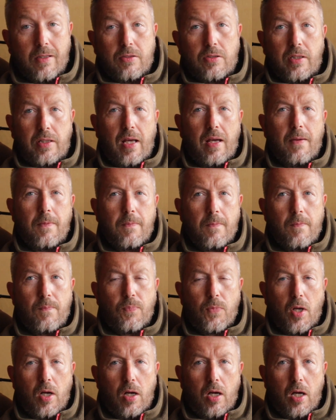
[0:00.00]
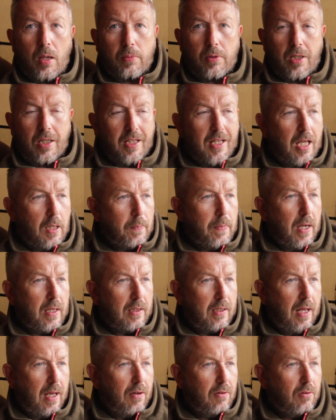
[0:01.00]
So yeah, I'm going to kick back
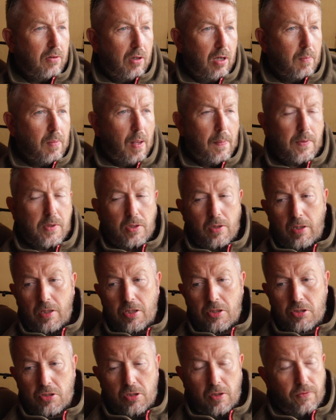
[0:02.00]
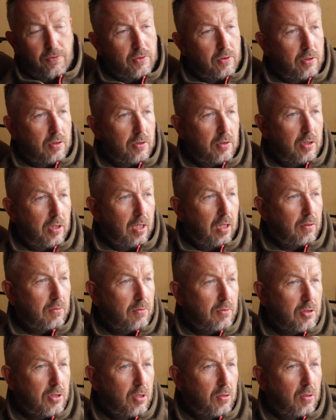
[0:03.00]
now. I'm absolutely stuffed, you know,
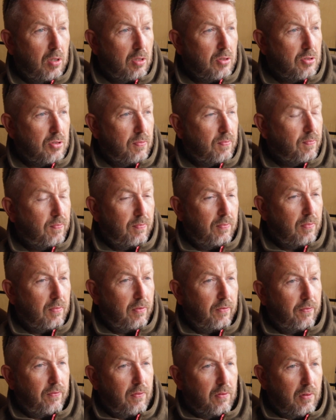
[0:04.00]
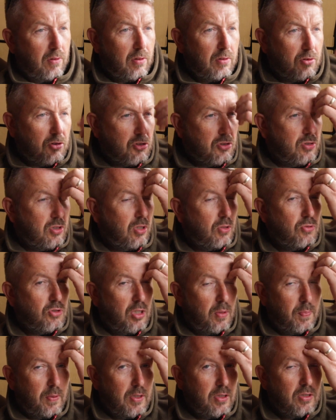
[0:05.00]
2 lots, 2
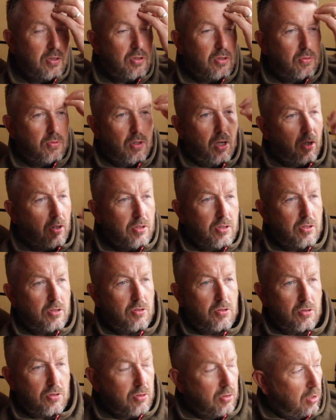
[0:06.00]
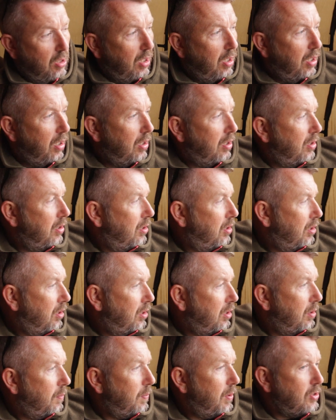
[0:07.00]
chippies in 2 nights. It's just a
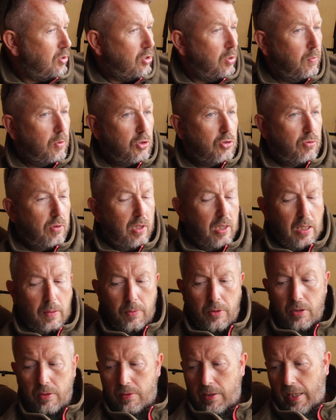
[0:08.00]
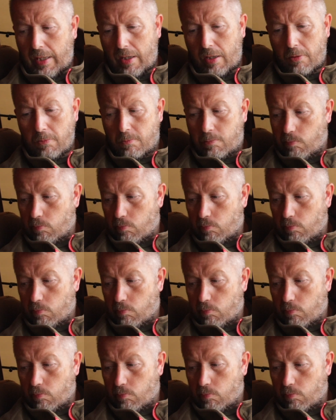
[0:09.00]
bit too much really, but hey ho.